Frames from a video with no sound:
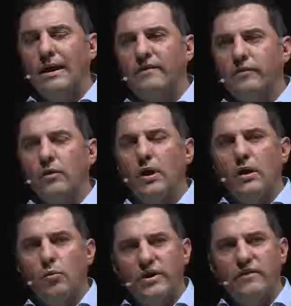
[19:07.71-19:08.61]
And so
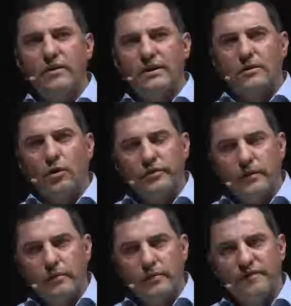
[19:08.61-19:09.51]
when you've got
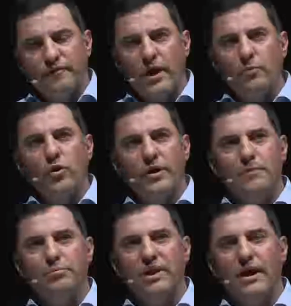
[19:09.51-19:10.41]
the framework
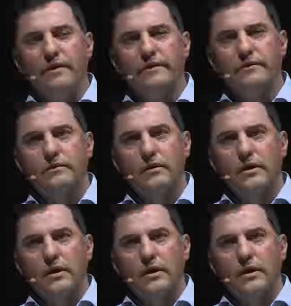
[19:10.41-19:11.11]
in place,